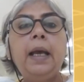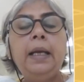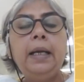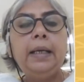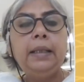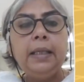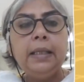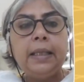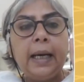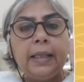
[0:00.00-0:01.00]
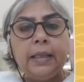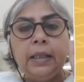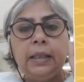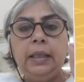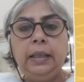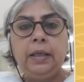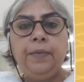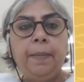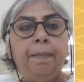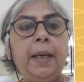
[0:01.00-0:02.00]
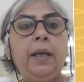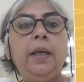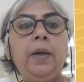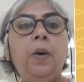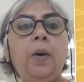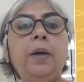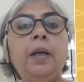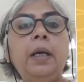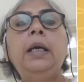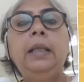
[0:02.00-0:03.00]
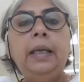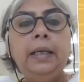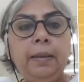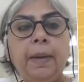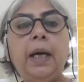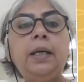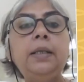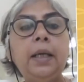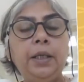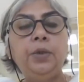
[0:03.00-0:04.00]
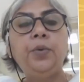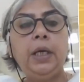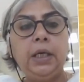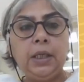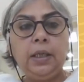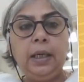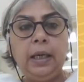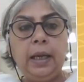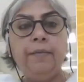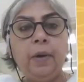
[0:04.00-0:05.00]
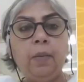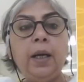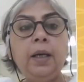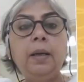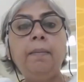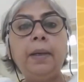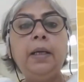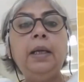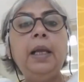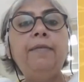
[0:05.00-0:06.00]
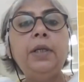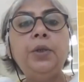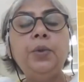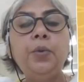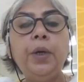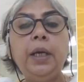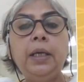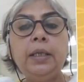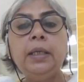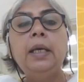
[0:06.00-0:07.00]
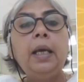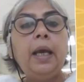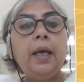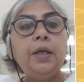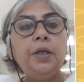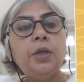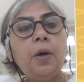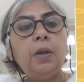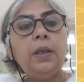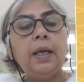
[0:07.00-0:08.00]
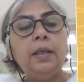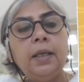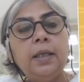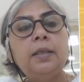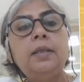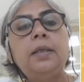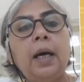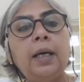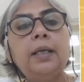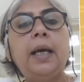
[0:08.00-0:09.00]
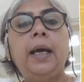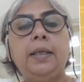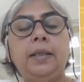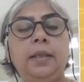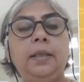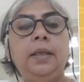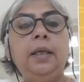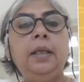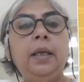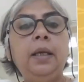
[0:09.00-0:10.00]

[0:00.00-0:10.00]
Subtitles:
And I think that's the thing that we are pegging on. The demand, education, level 1, but level 2 is ensure that they start accessing